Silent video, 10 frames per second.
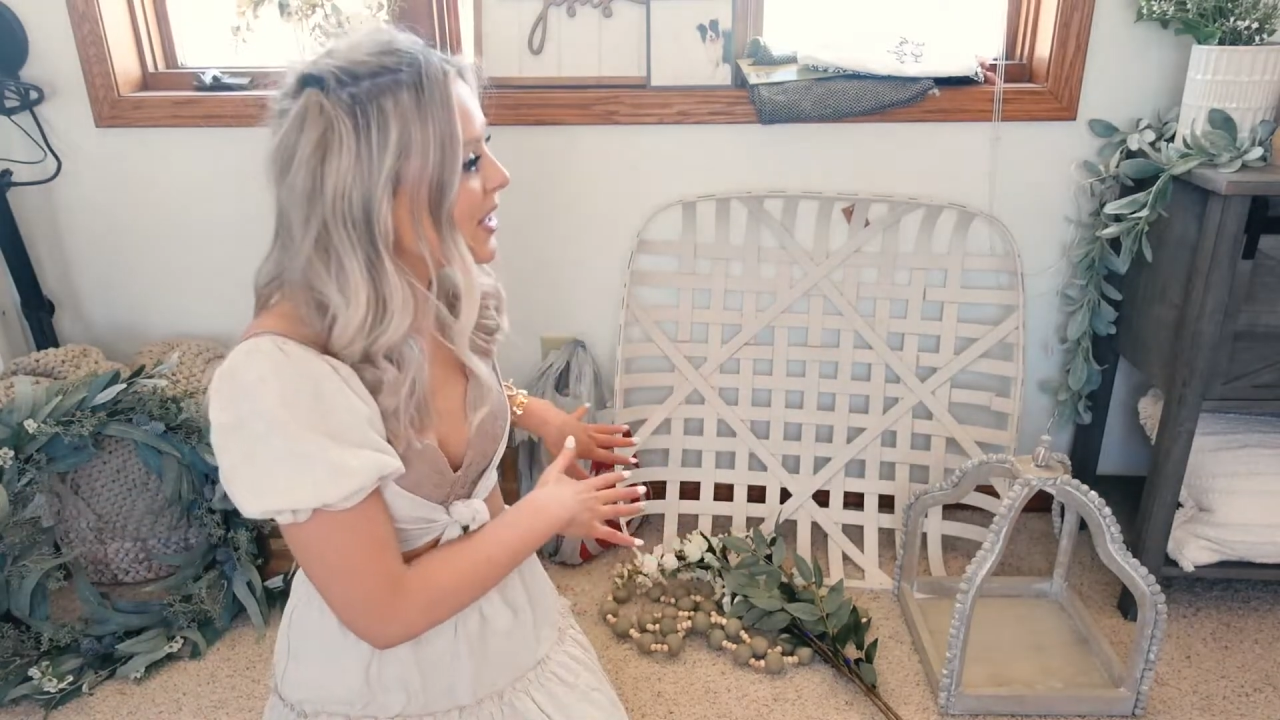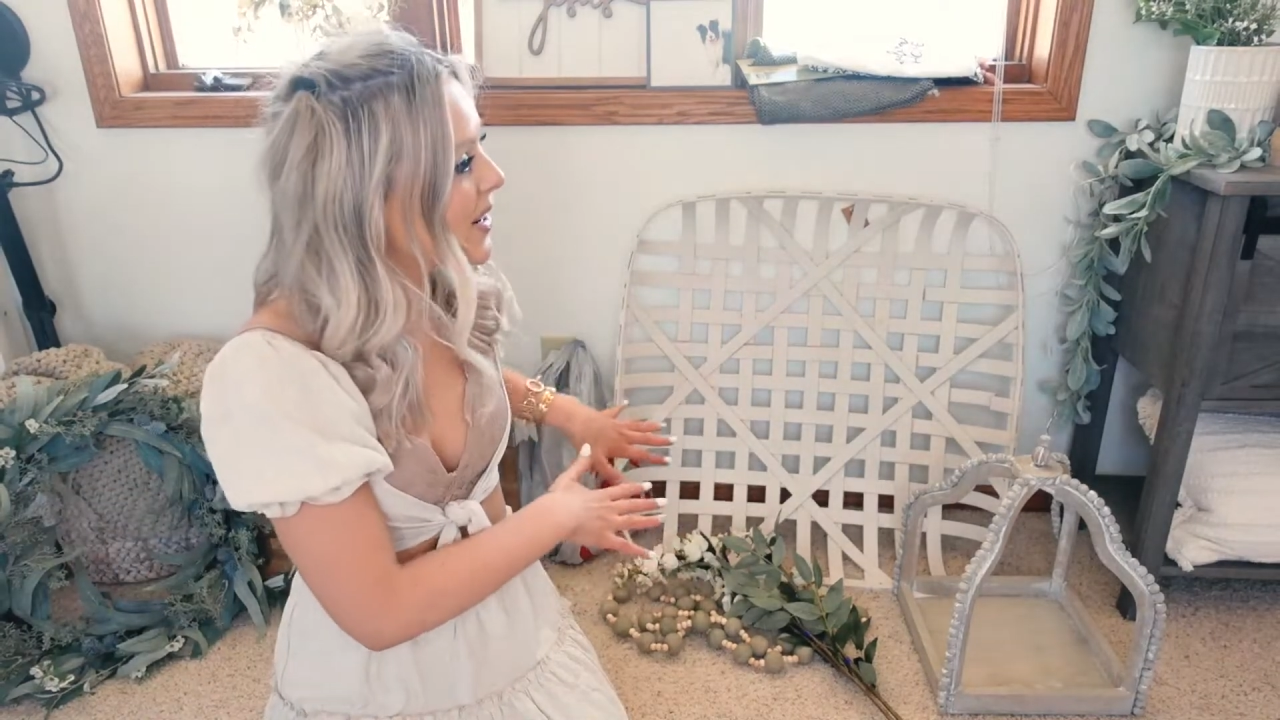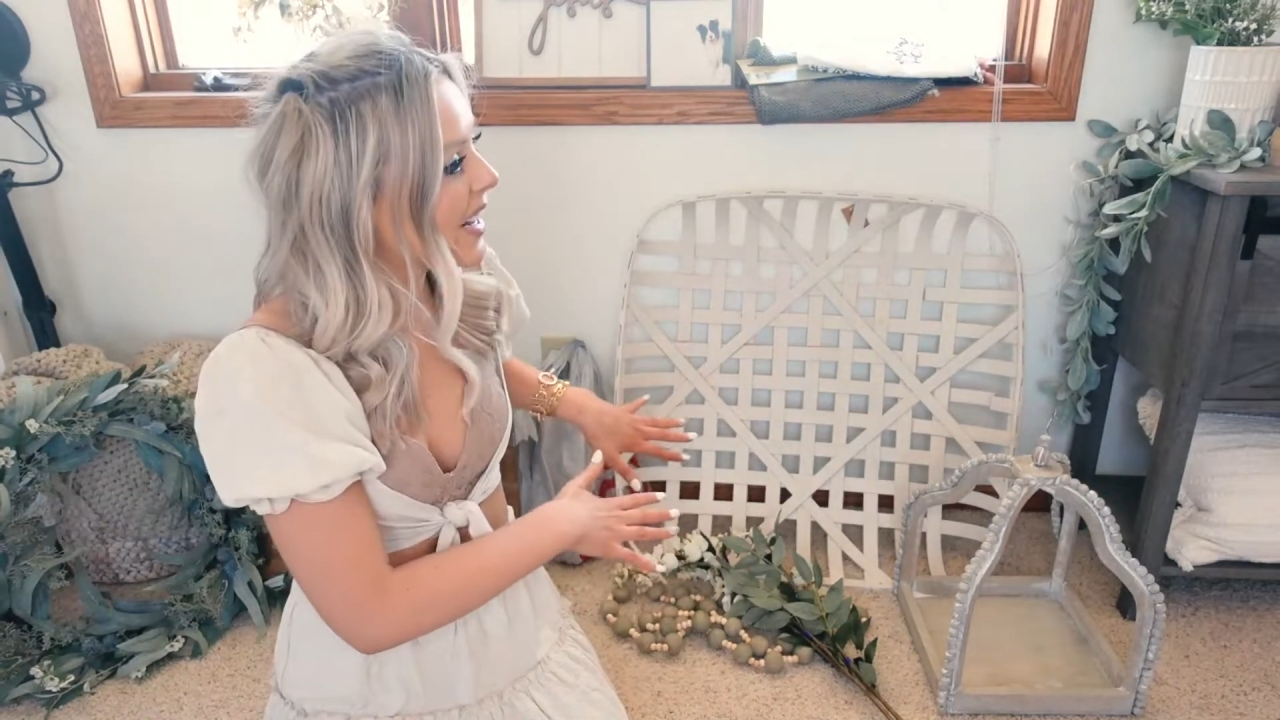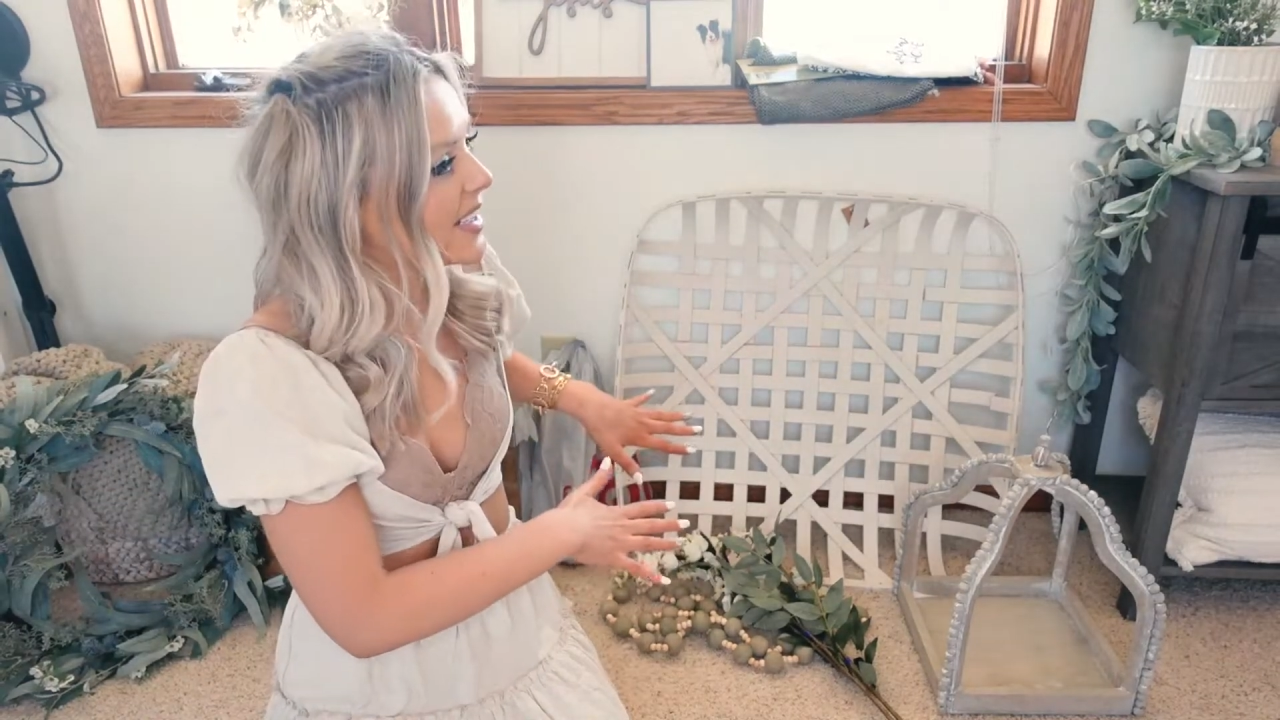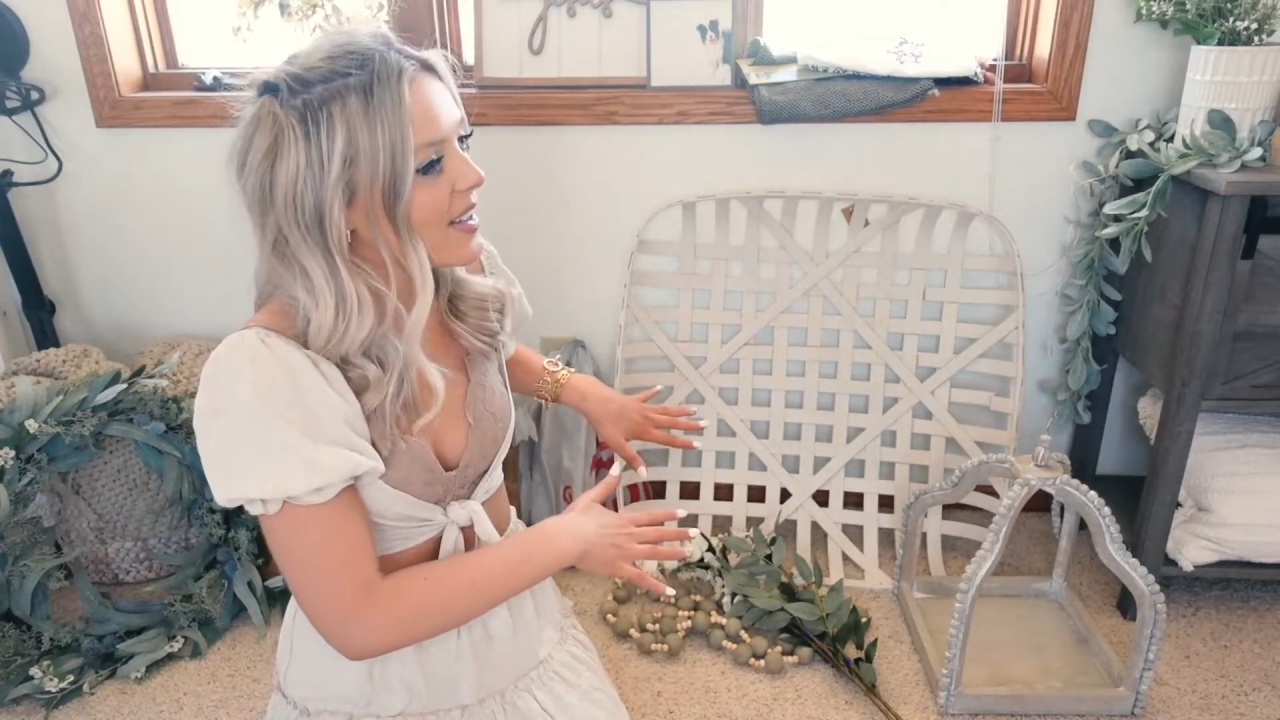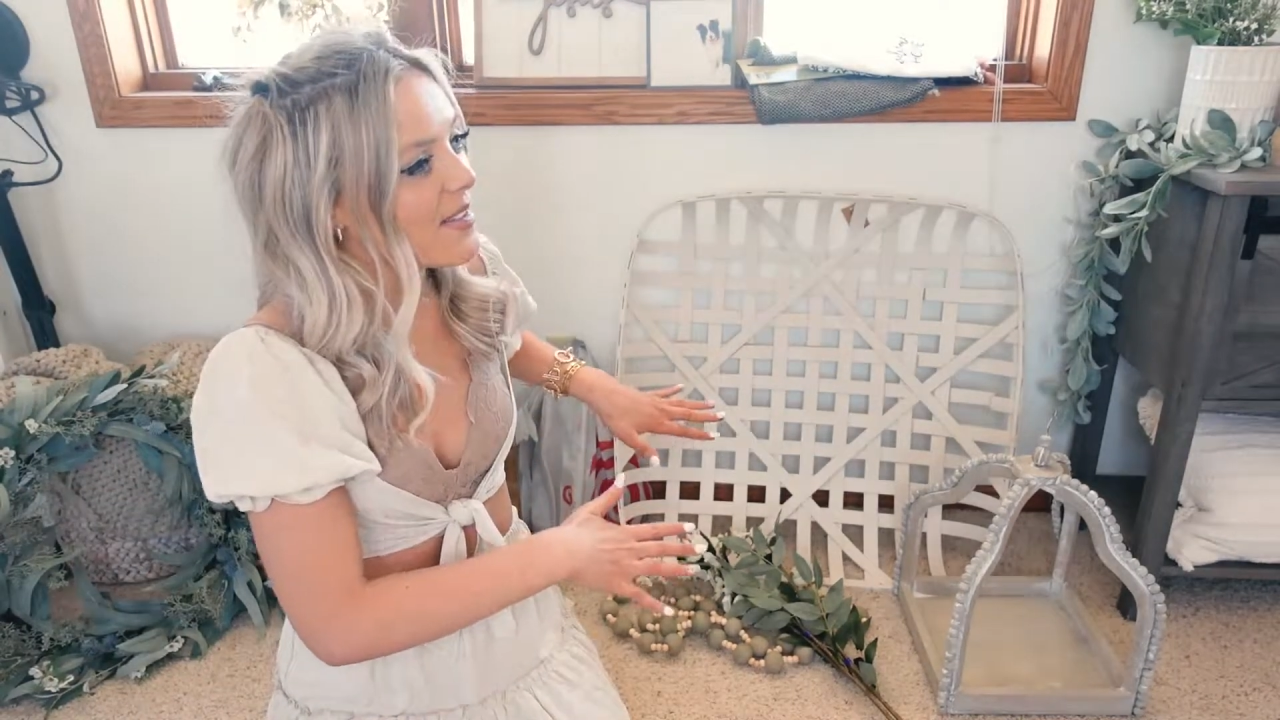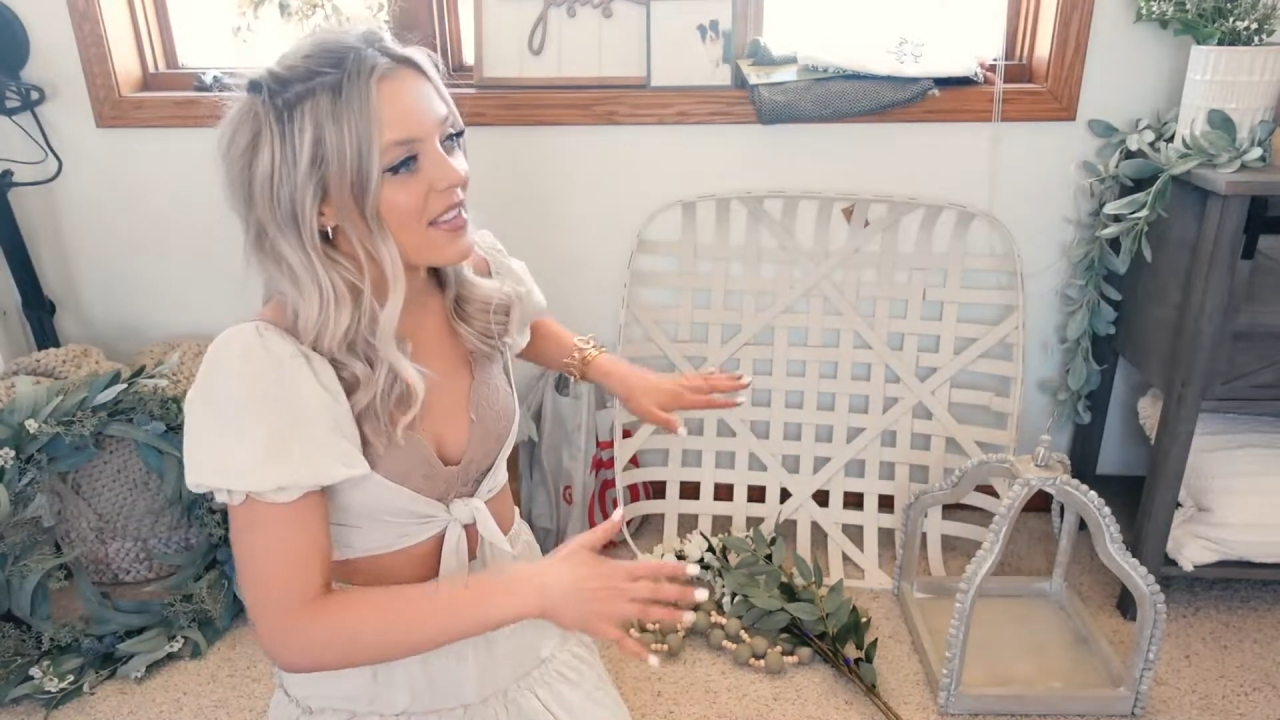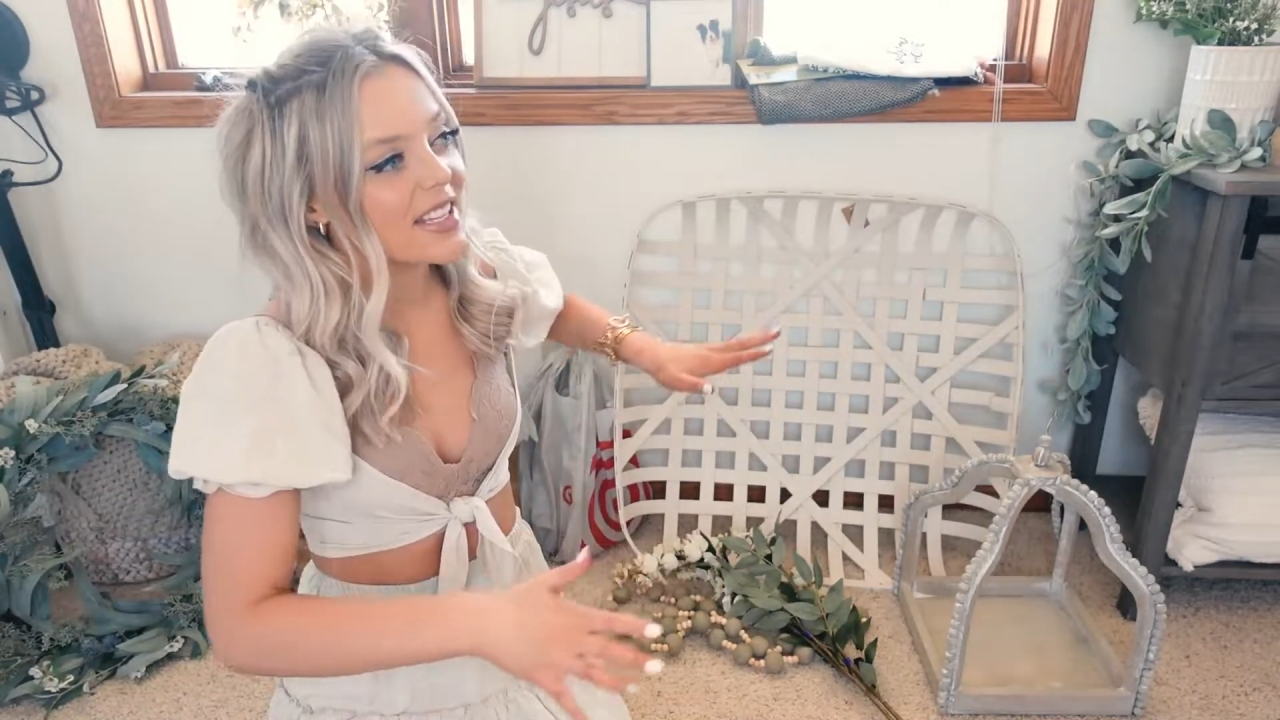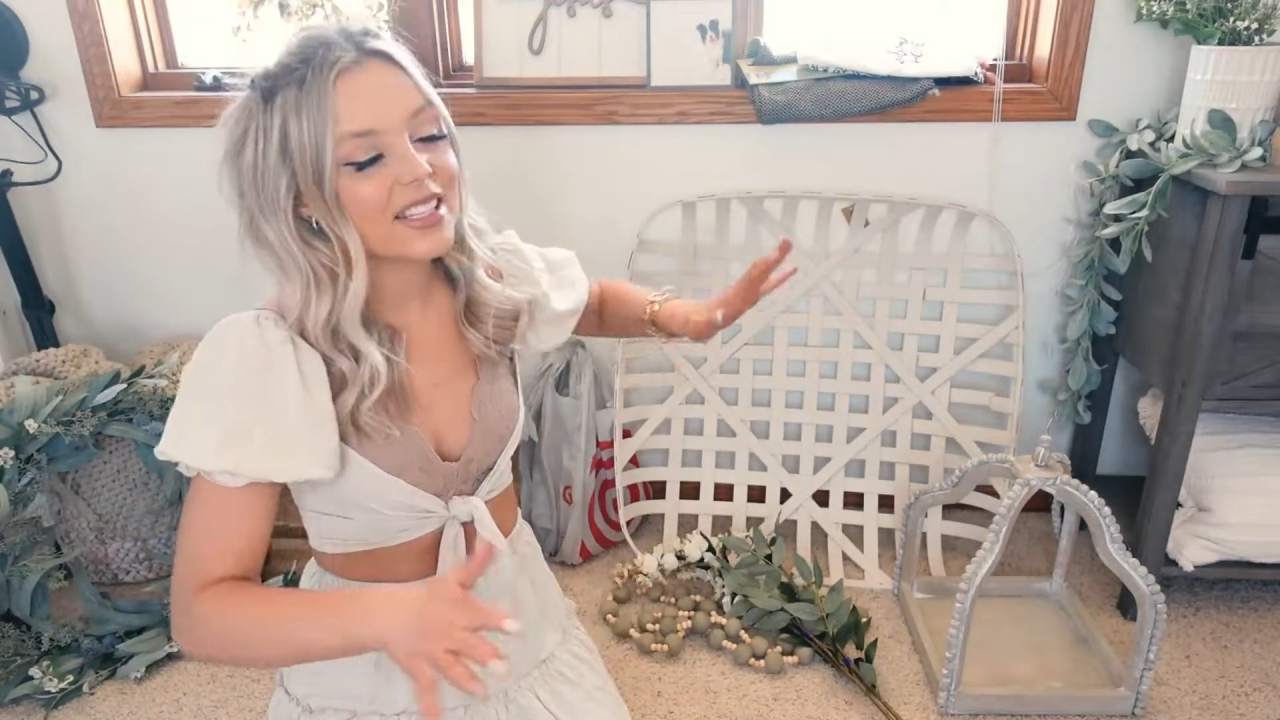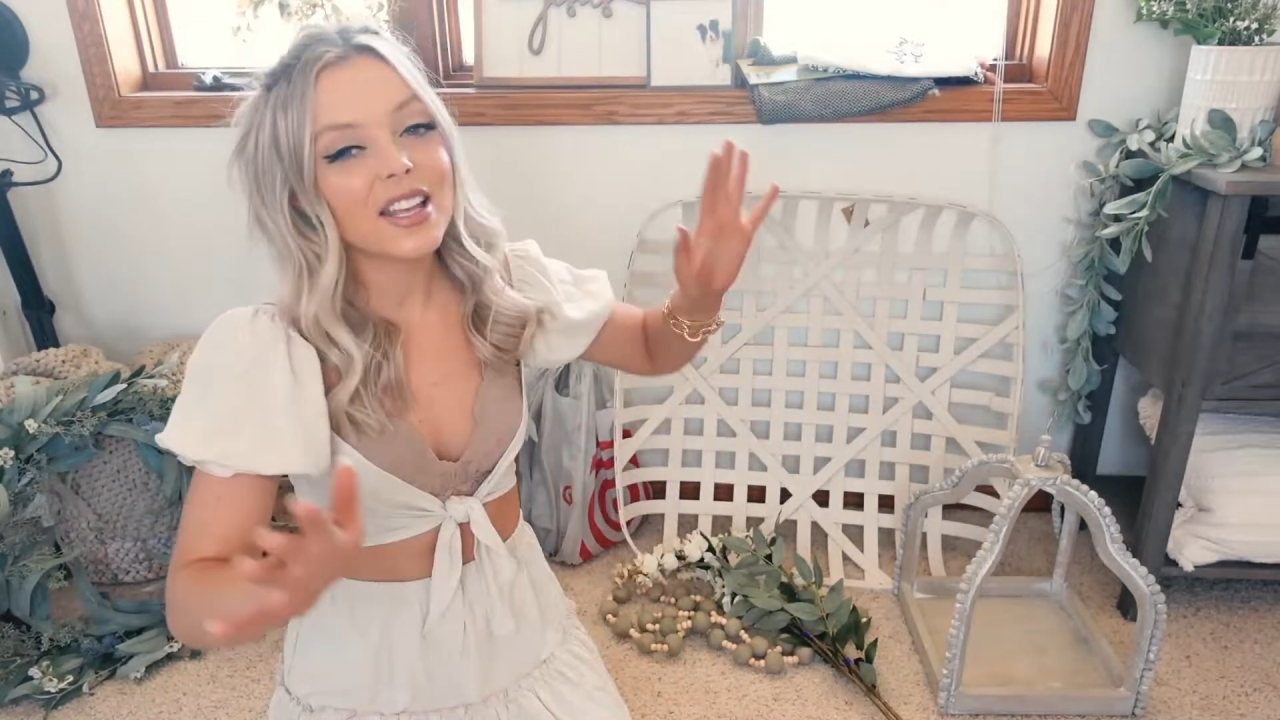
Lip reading: you guys all of this